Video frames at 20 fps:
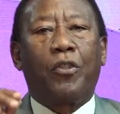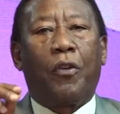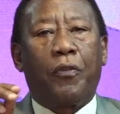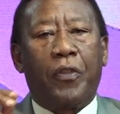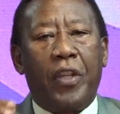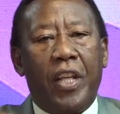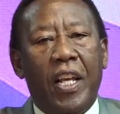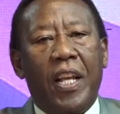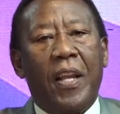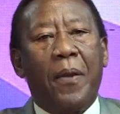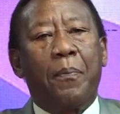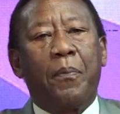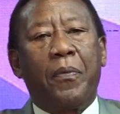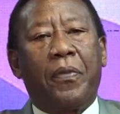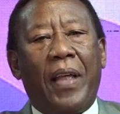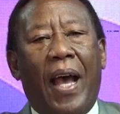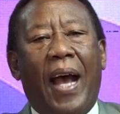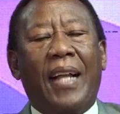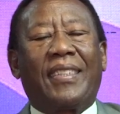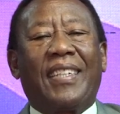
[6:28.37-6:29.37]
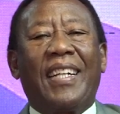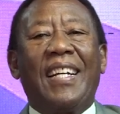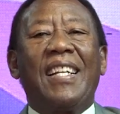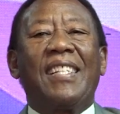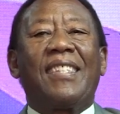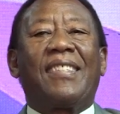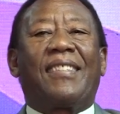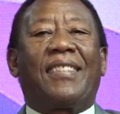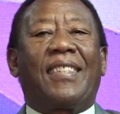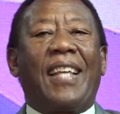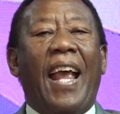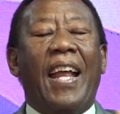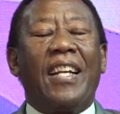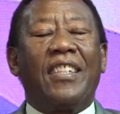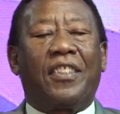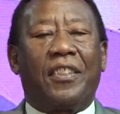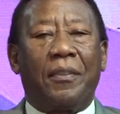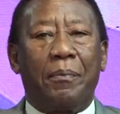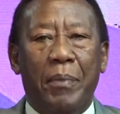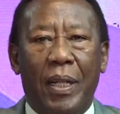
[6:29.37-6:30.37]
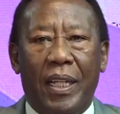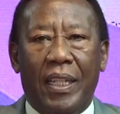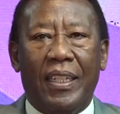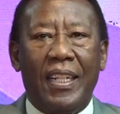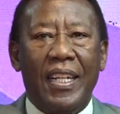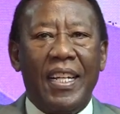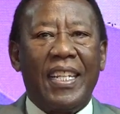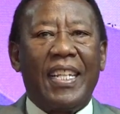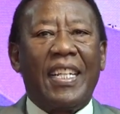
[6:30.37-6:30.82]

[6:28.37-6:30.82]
of him that sent me.